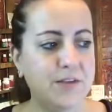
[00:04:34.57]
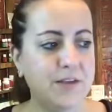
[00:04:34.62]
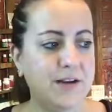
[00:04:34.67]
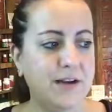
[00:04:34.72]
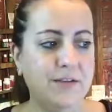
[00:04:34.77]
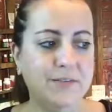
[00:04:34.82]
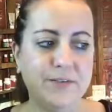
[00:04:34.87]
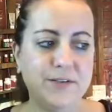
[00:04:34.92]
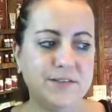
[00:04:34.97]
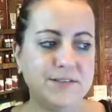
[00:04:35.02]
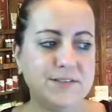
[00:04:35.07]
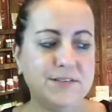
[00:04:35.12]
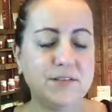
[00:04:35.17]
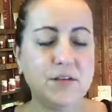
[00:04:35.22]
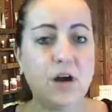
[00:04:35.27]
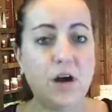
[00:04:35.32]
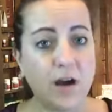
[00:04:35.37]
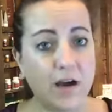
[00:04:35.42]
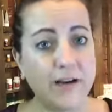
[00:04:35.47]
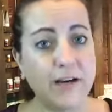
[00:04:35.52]
and I listen to
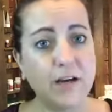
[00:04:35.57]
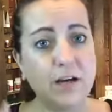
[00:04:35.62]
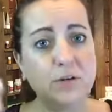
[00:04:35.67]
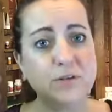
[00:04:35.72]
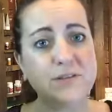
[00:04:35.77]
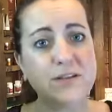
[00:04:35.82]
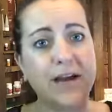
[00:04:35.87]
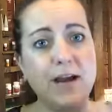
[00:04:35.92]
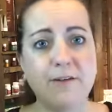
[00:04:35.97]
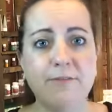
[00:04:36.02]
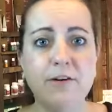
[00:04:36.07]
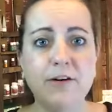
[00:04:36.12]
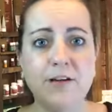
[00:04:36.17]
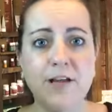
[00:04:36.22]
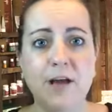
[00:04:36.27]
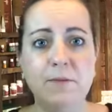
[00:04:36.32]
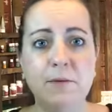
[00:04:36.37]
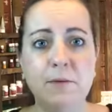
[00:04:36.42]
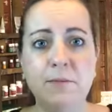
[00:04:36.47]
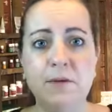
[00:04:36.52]
audios every
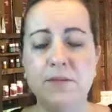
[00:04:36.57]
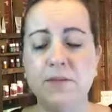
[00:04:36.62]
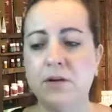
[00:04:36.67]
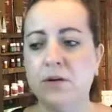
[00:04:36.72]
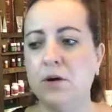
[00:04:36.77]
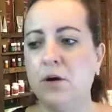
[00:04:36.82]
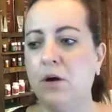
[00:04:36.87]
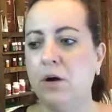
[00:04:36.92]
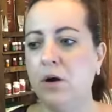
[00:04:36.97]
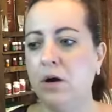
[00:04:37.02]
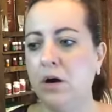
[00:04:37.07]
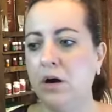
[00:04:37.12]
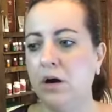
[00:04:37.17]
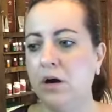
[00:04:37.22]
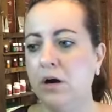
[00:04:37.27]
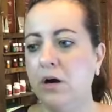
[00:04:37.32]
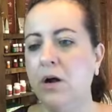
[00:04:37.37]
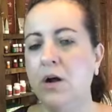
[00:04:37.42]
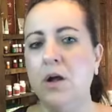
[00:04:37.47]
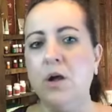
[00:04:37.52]
time I'm in the
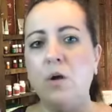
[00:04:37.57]
car.